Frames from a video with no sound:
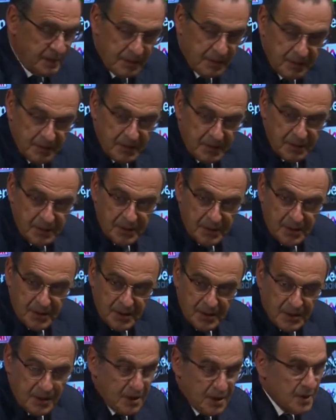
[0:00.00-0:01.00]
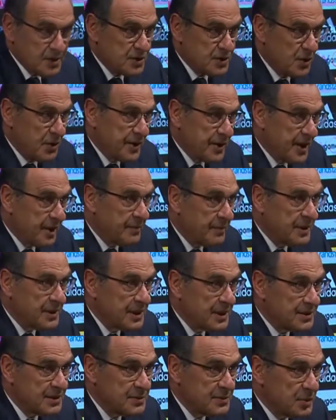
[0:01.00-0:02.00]
didn't really understand what was happening.
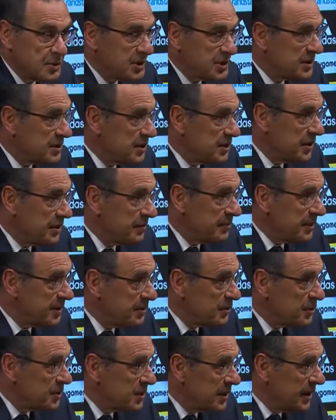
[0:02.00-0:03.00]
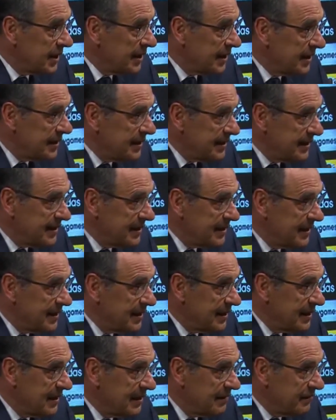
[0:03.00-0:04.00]
But Sarri said something that was quite
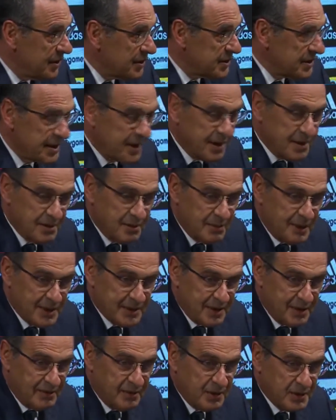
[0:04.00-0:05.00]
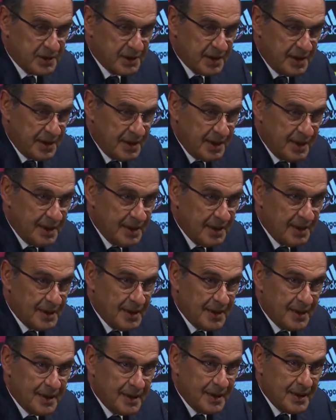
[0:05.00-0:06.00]
interesting in this press conference,
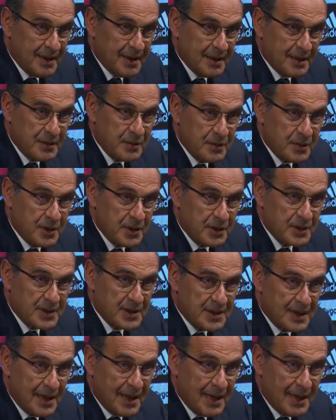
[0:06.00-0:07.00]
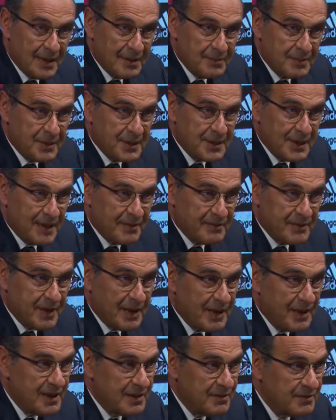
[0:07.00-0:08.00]
and he mentioned the fact that when he
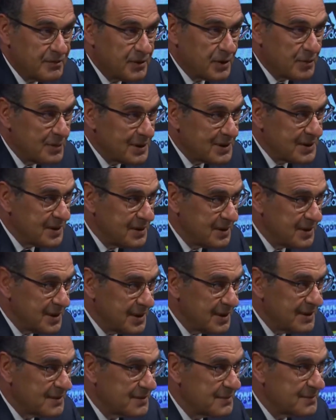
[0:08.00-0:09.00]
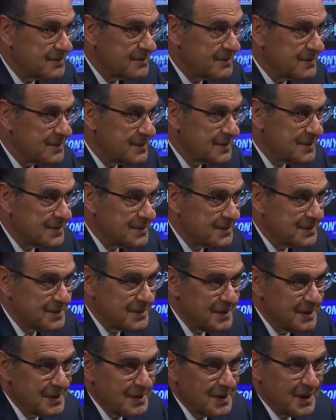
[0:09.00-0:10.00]
was with us last season, he used a
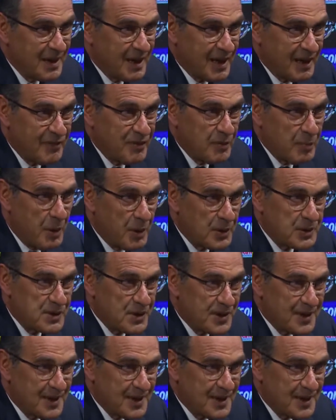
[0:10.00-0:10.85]
4-4-2 in